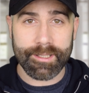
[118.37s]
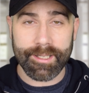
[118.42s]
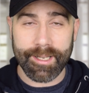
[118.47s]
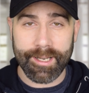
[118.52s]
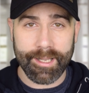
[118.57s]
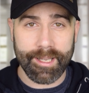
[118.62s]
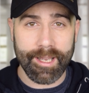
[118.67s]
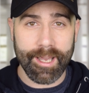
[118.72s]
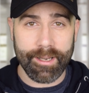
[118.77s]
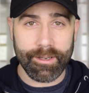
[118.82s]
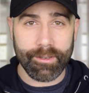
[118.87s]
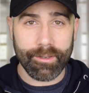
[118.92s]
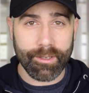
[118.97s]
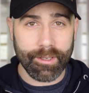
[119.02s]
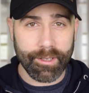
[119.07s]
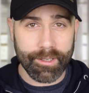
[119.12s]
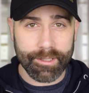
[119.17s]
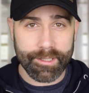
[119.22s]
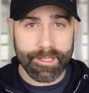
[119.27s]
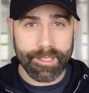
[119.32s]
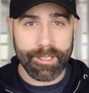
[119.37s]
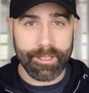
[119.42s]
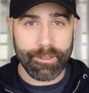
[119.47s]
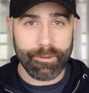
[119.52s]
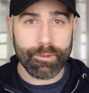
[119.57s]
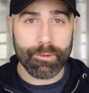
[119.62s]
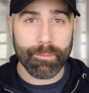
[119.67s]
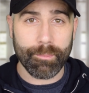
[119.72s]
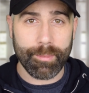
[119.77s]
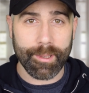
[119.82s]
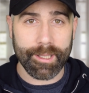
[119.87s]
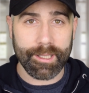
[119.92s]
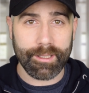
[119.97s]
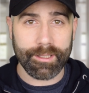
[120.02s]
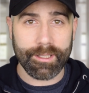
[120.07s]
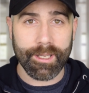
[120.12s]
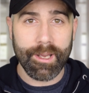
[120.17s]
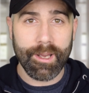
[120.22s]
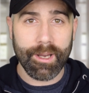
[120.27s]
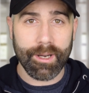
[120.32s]
And again, you can continue to
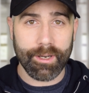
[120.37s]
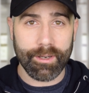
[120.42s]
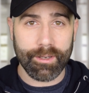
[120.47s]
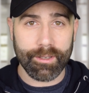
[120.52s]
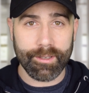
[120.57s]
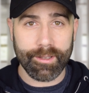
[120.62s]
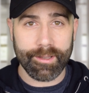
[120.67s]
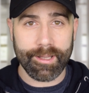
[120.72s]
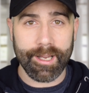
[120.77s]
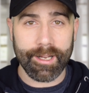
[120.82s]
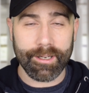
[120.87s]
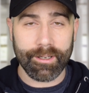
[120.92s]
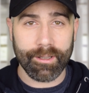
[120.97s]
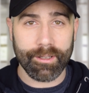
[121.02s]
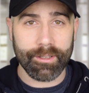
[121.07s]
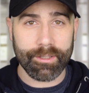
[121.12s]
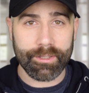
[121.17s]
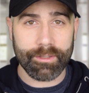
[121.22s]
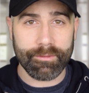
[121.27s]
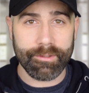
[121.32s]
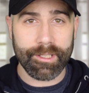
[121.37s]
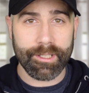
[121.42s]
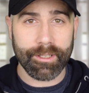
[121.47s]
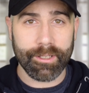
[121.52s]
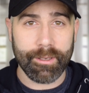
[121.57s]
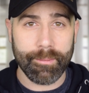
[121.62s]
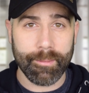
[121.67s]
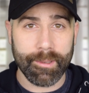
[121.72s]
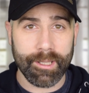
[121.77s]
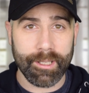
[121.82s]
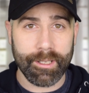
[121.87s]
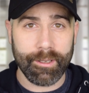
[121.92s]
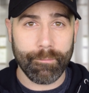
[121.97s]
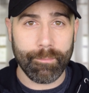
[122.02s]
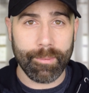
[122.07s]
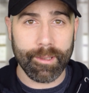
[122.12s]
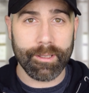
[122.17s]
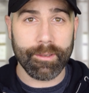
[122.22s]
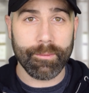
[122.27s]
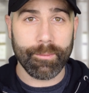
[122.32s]
build on that glossary document that you've
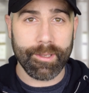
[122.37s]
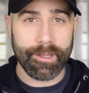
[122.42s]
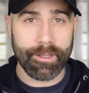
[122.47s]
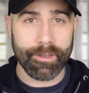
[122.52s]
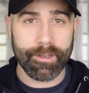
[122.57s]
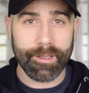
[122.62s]
built with your